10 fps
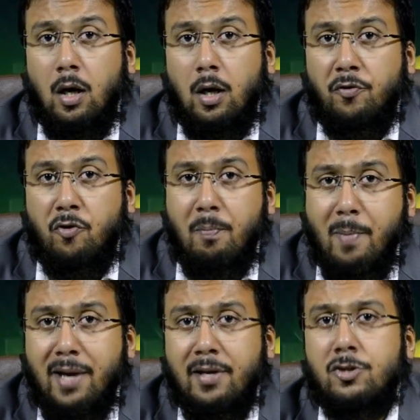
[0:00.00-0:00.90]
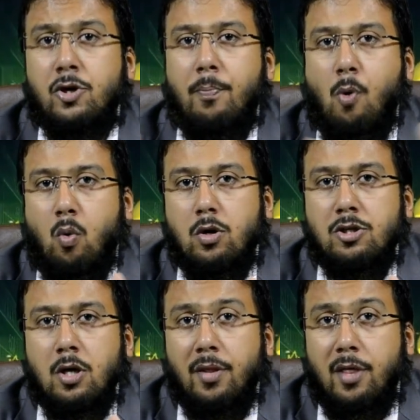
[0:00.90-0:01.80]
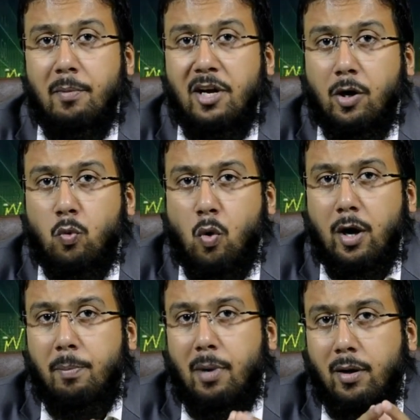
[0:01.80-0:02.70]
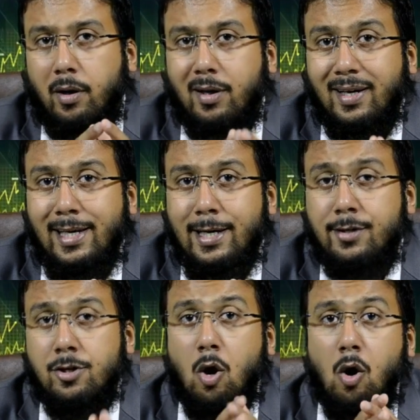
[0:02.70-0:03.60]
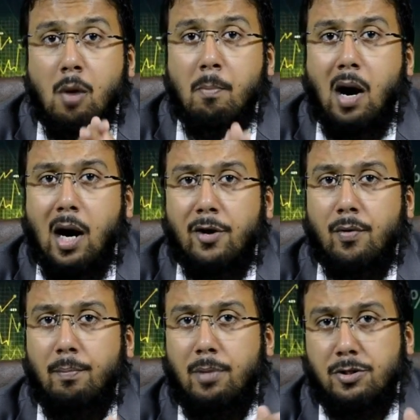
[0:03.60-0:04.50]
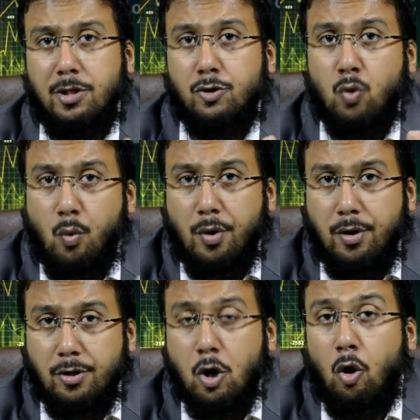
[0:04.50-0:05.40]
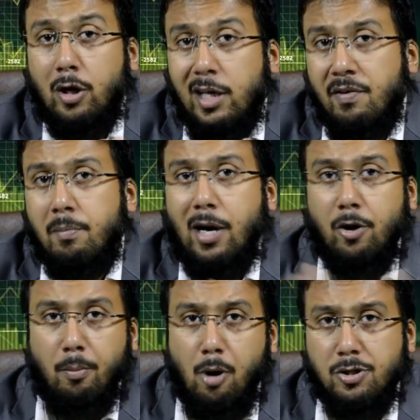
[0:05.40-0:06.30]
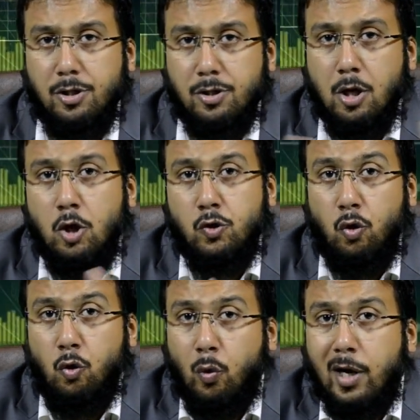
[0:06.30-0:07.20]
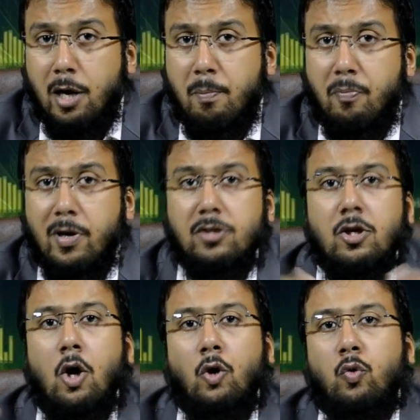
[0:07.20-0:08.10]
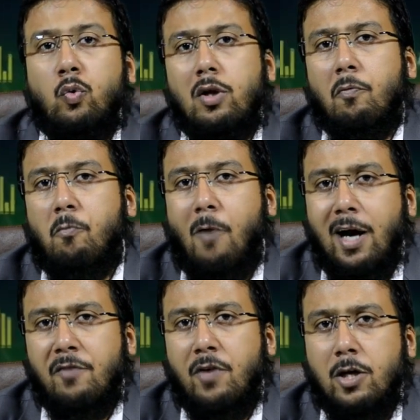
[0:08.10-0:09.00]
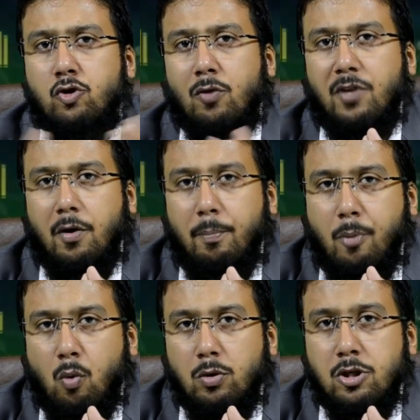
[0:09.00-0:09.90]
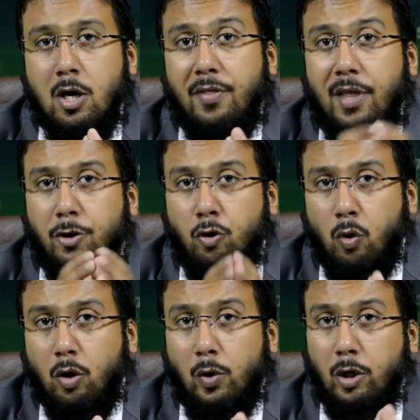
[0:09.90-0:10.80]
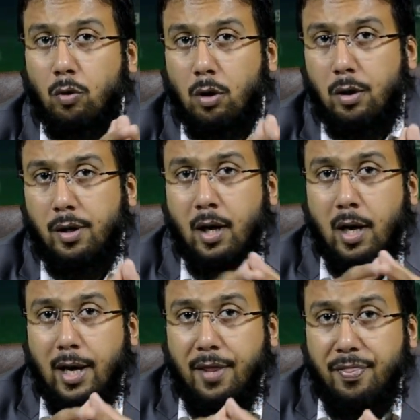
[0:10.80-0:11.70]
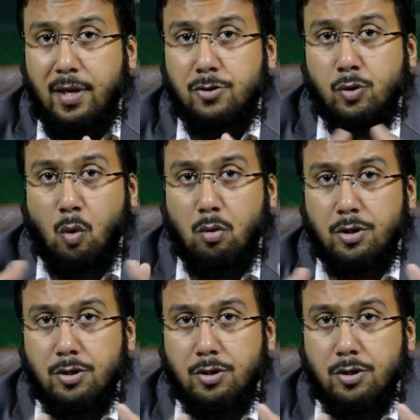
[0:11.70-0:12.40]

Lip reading: tremendous reports that have been required by your colleagues or by your business owners or even by your bosses. So you can impress through the wide range of the reports that you are going to learn in this course.